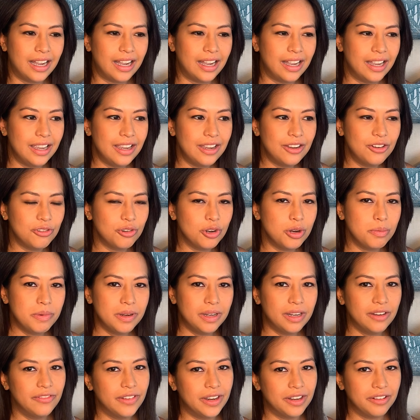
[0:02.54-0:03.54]
I grew up
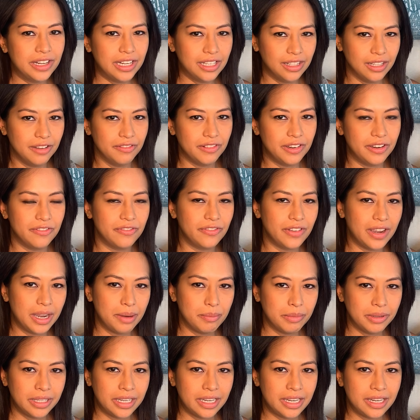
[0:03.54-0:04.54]
in a very loving
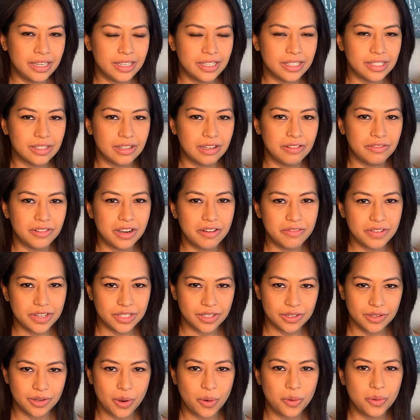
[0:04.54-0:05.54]
family, so I've
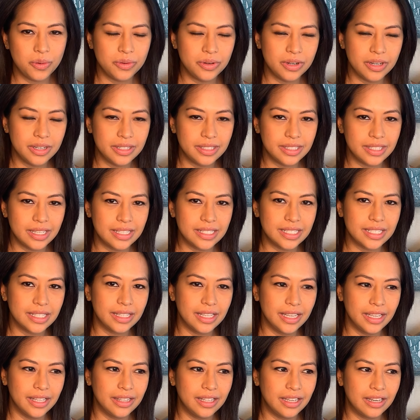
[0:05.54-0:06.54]
always known since
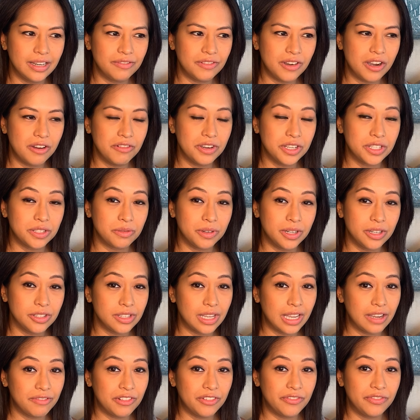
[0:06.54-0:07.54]
then that I've always wanted
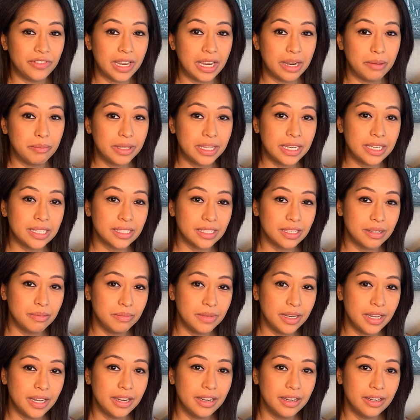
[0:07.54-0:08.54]
to have a family
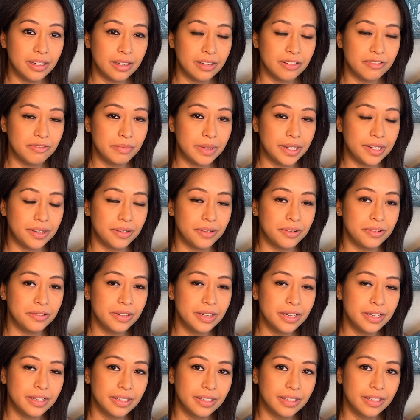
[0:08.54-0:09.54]
someday of my
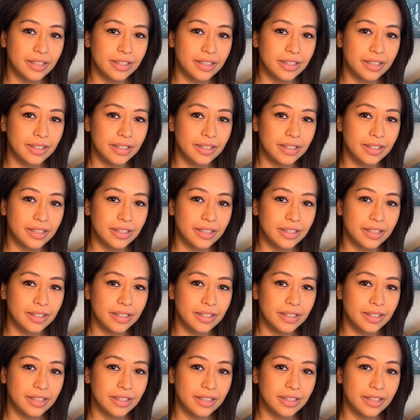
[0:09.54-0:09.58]
own.